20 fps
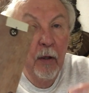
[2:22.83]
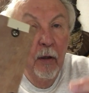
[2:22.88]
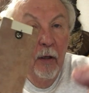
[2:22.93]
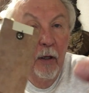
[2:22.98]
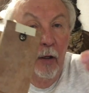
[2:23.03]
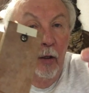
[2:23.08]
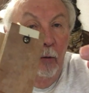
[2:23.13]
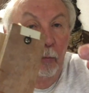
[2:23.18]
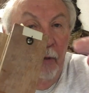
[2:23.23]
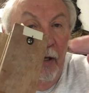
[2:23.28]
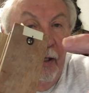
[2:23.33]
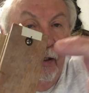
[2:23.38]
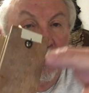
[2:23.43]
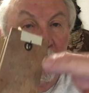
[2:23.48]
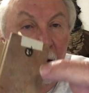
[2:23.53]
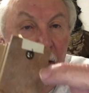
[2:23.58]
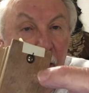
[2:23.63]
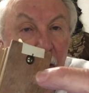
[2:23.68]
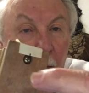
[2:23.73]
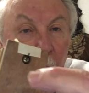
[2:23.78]
and you make
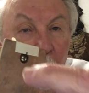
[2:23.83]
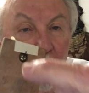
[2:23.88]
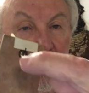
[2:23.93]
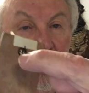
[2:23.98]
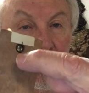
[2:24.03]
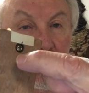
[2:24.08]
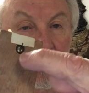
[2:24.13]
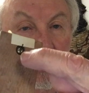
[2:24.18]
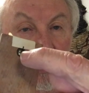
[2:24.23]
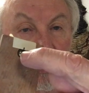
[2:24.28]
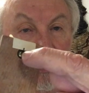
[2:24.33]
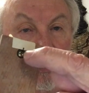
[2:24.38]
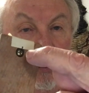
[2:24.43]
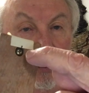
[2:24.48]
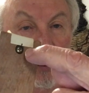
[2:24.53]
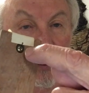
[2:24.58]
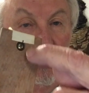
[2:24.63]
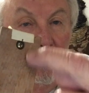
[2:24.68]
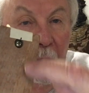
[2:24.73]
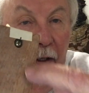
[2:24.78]
a mark
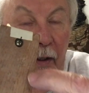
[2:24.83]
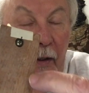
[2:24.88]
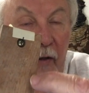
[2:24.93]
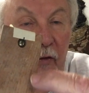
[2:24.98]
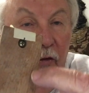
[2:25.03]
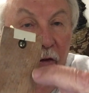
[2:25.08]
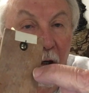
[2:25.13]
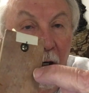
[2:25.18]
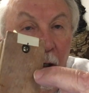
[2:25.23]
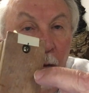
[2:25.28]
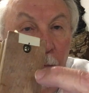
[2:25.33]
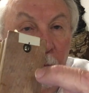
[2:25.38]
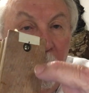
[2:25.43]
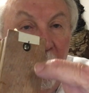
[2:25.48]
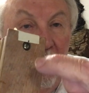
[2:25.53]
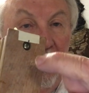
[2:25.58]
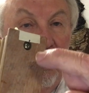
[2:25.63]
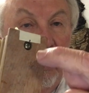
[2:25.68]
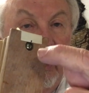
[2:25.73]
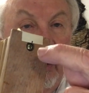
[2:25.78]
with a
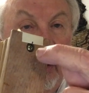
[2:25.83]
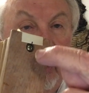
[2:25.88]
Sharpie